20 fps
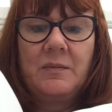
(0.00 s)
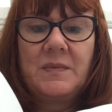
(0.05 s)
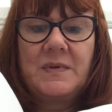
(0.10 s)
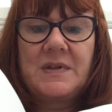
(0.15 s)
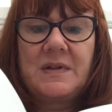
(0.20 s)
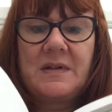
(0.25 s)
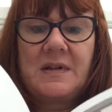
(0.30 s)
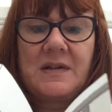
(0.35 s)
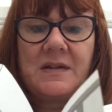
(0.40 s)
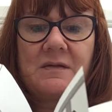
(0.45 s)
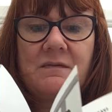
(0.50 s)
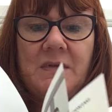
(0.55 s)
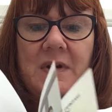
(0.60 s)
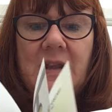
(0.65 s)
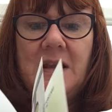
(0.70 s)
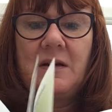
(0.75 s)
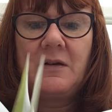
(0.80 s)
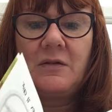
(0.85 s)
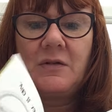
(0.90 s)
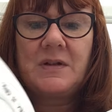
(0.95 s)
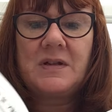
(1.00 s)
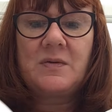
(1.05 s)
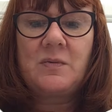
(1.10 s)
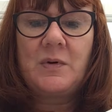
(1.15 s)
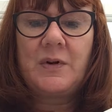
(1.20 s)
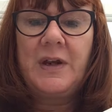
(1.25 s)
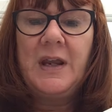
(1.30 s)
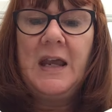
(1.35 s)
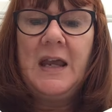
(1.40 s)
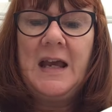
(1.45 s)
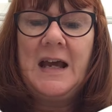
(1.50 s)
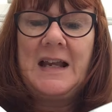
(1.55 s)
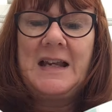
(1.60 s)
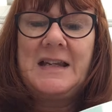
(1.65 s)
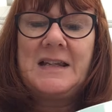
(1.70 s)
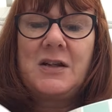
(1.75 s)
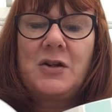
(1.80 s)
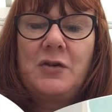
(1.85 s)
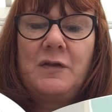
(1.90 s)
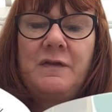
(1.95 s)
So that's a really nice one, and
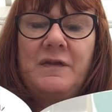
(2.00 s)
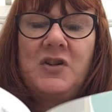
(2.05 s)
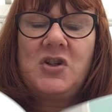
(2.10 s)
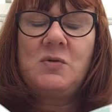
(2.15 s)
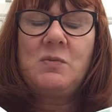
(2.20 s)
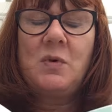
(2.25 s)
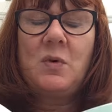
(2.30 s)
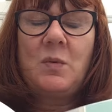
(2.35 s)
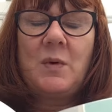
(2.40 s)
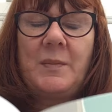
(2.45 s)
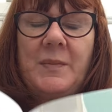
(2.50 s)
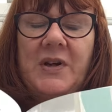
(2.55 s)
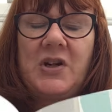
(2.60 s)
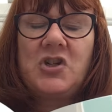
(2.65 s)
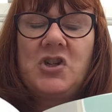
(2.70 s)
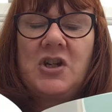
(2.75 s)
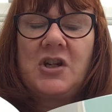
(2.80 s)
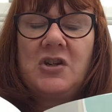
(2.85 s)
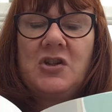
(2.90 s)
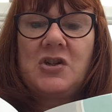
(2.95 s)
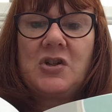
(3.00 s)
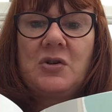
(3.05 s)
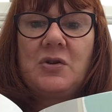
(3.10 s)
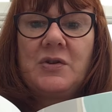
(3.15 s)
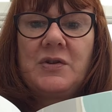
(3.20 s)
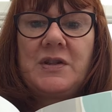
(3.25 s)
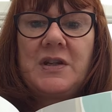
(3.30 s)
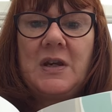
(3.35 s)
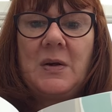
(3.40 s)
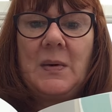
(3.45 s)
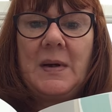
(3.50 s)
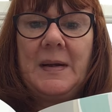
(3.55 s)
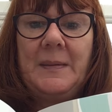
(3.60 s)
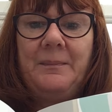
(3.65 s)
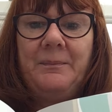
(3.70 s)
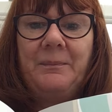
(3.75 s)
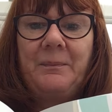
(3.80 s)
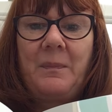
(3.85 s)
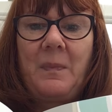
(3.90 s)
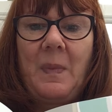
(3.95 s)
it's a good visual one because you can talk to
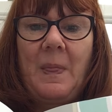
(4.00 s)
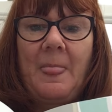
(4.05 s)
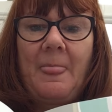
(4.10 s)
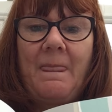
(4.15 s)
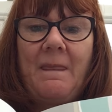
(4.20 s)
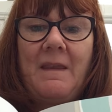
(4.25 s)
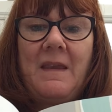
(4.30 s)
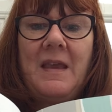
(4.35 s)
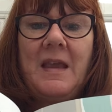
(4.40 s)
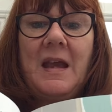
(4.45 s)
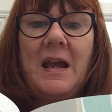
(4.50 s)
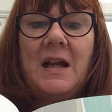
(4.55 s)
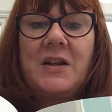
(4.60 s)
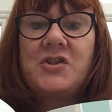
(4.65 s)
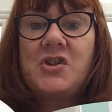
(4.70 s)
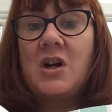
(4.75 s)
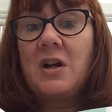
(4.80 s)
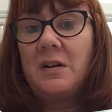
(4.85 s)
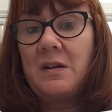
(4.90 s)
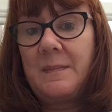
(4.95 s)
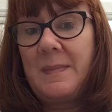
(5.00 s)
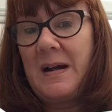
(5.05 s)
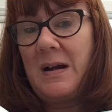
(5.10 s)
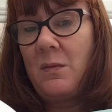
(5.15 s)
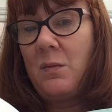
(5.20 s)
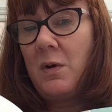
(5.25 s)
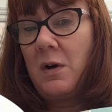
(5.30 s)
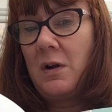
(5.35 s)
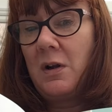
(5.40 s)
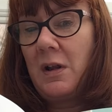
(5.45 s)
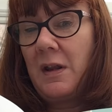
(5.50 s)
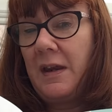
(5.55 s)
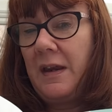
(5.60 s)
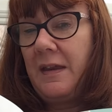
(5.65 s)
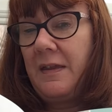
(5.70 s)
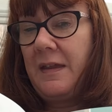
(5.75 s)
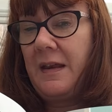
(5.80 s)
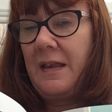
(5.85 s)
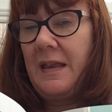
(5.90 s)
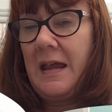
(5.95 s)
a child about what colour you
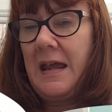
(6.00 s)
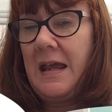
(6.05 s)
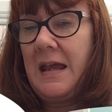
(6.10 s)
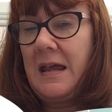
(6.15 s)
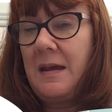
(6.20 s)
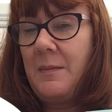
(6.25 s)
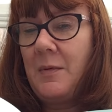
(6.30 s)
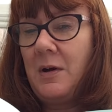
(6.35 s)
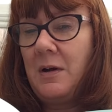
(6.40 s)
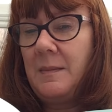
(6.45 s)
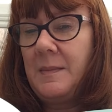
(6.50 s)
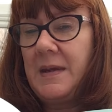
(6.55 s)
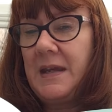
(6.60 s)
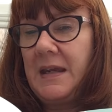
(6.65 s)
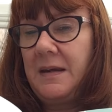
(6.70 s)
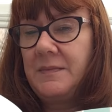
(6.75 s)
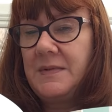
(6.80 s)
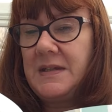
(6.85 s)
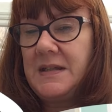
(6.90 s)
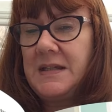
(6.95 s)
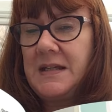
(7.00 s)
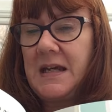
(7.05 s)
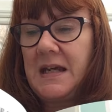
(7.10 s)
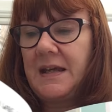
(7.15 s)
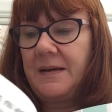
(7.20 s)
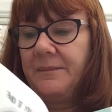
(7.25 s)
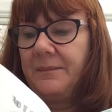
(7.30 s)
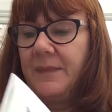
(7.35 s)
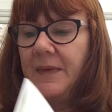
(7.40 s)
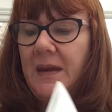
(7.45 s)
think their hair might be today.